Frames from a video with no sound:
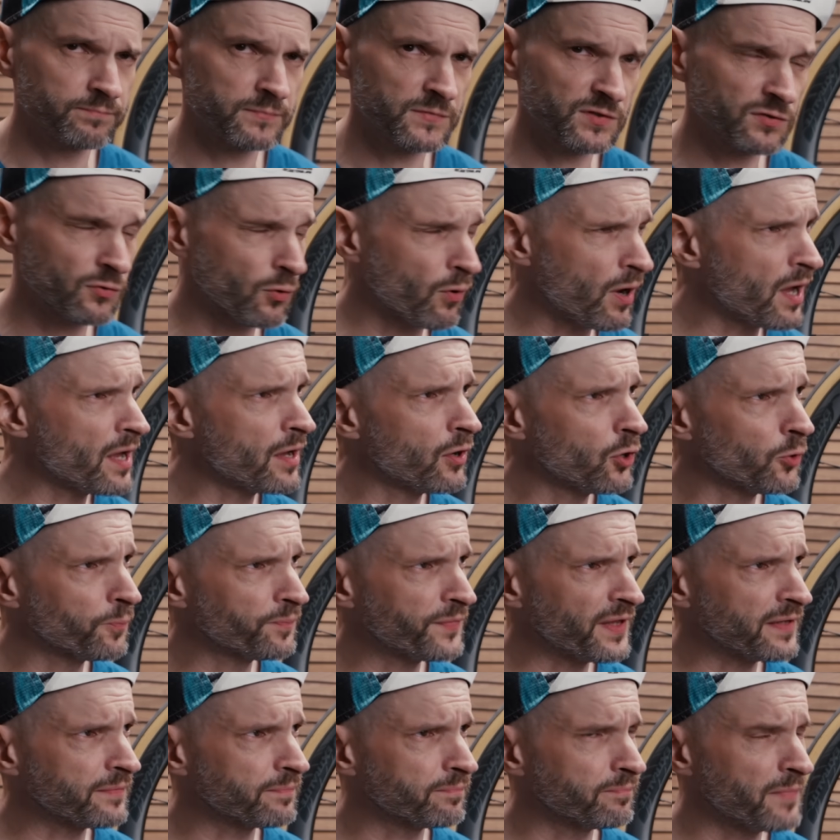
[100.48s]
So I hope
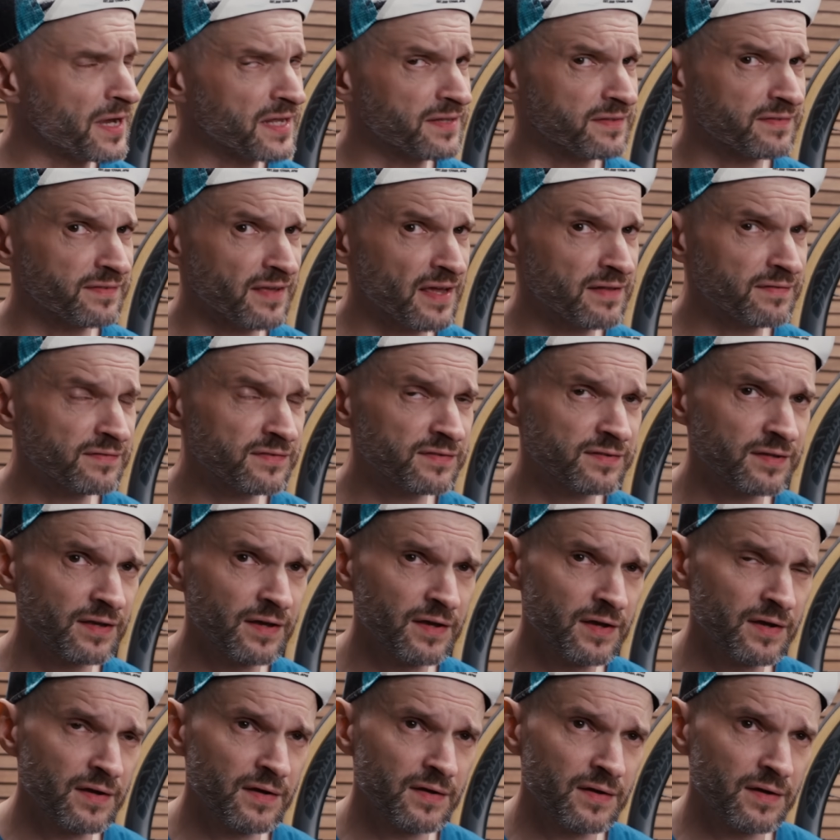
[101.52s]
that made sense.
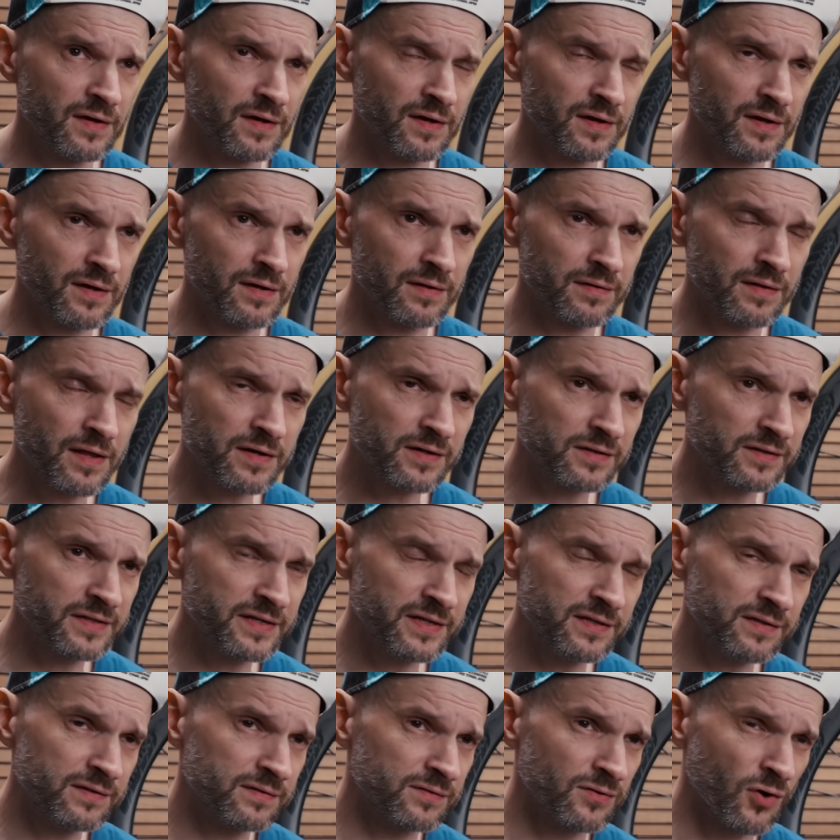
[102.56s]

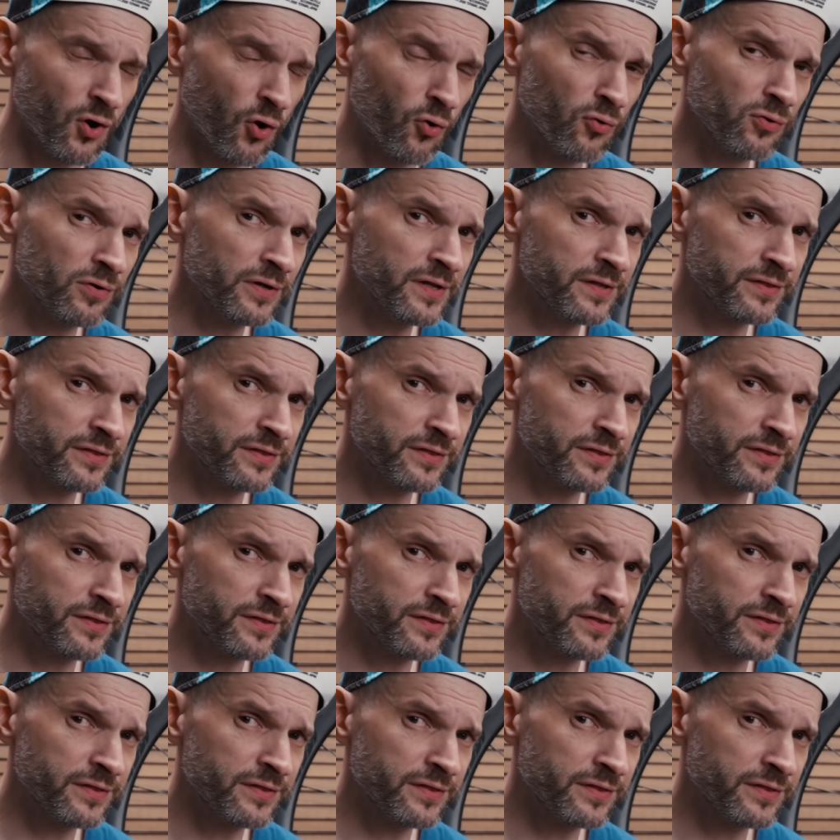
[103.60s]
Luckily, the only